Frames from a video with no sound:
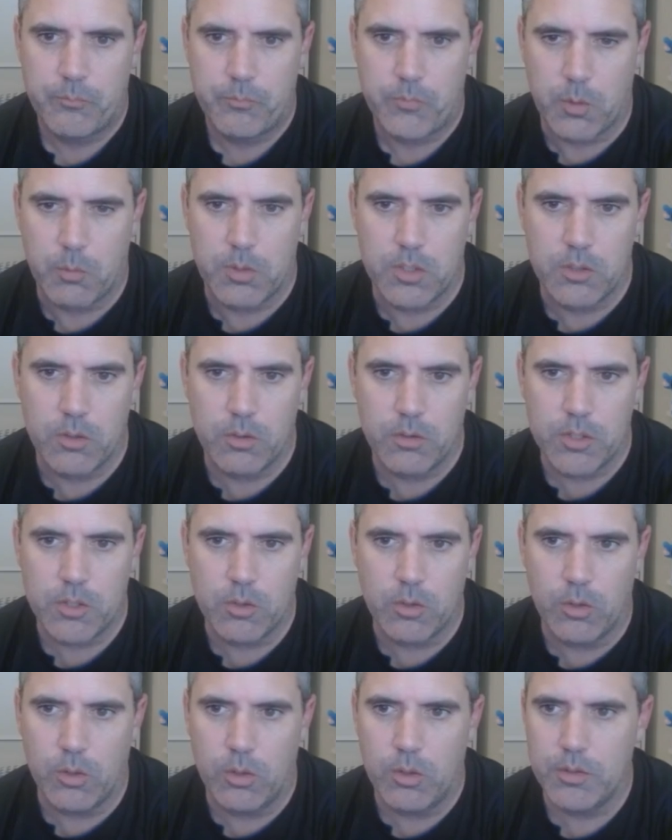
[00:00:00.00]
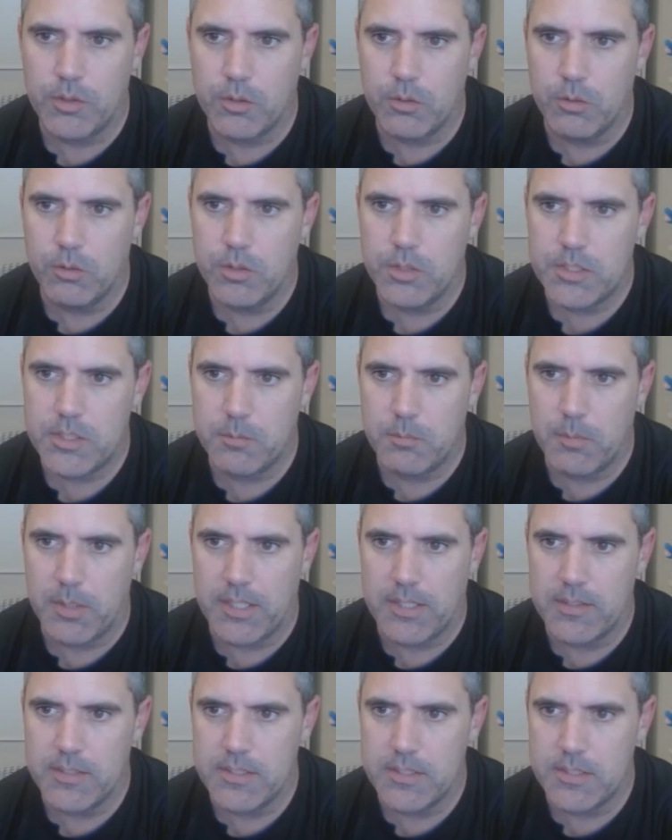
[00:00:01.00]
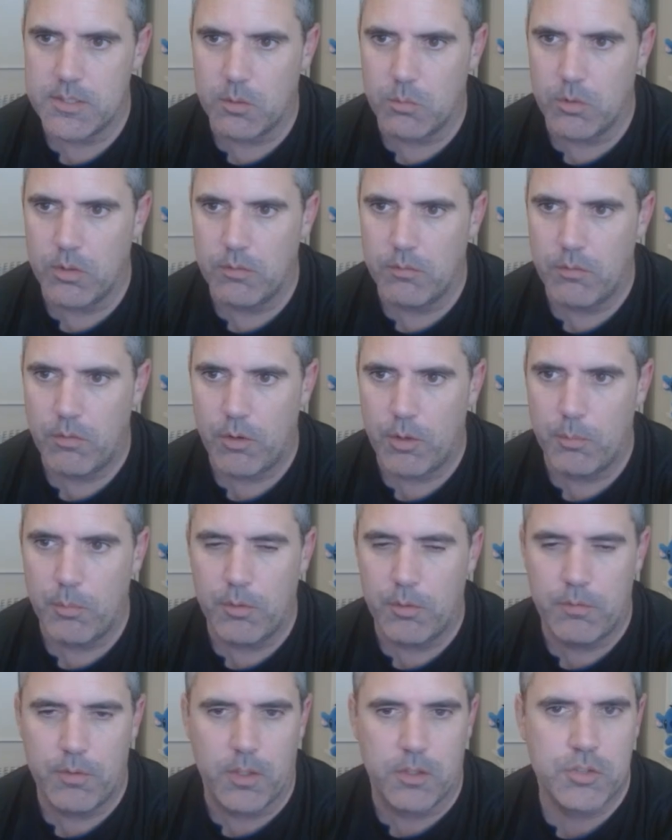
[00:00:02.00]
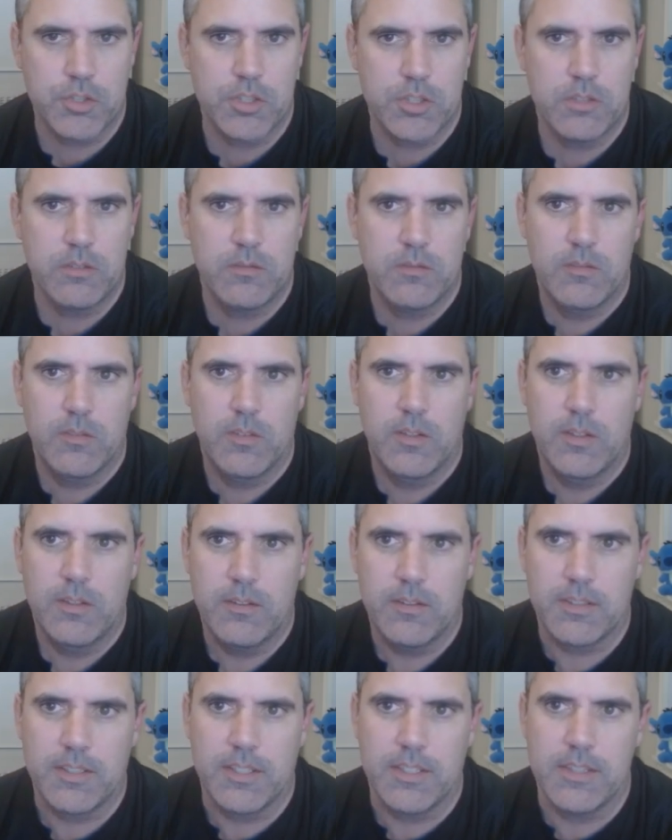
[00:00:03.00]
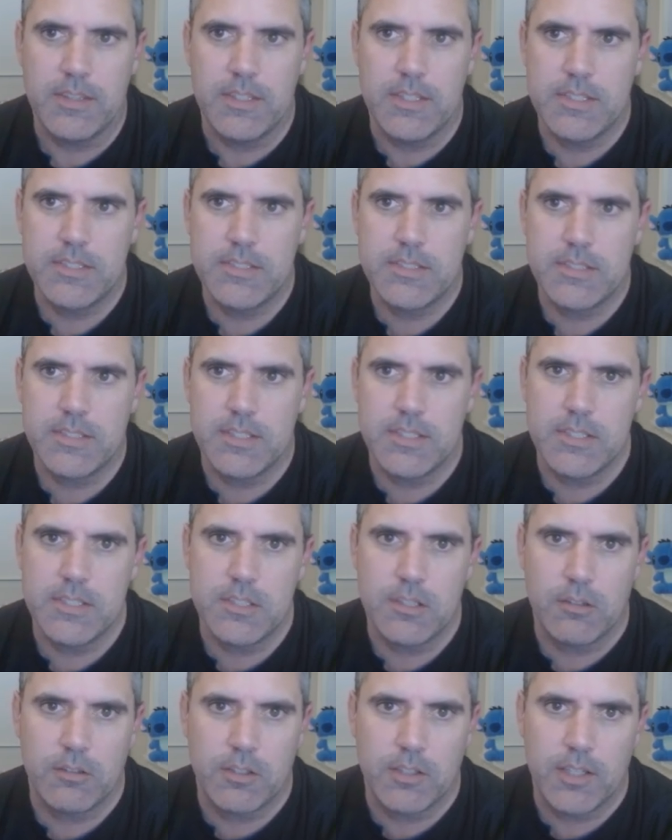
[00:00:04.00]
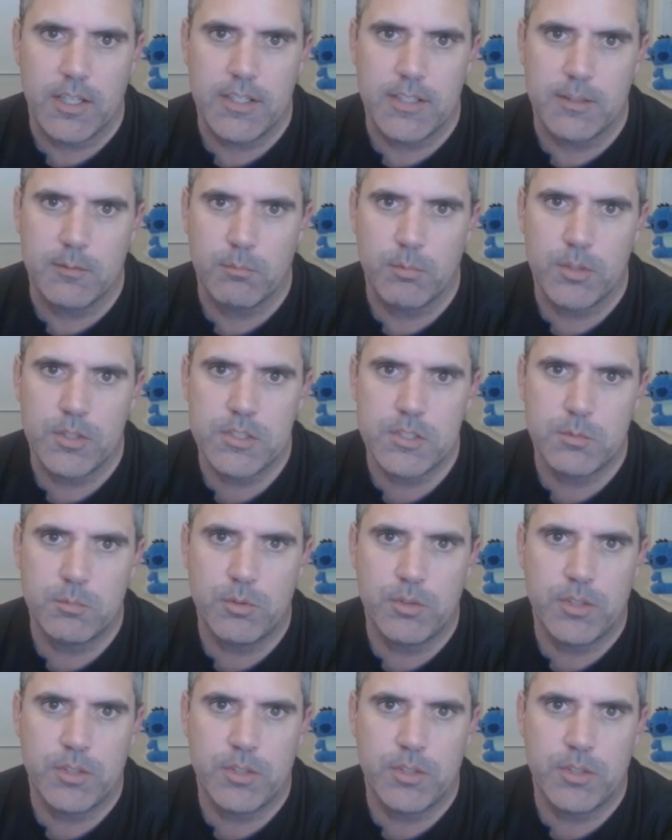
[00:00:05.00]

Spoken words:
And we know the goal. The goal is to make this a one variable function. Again, this is our guiding principle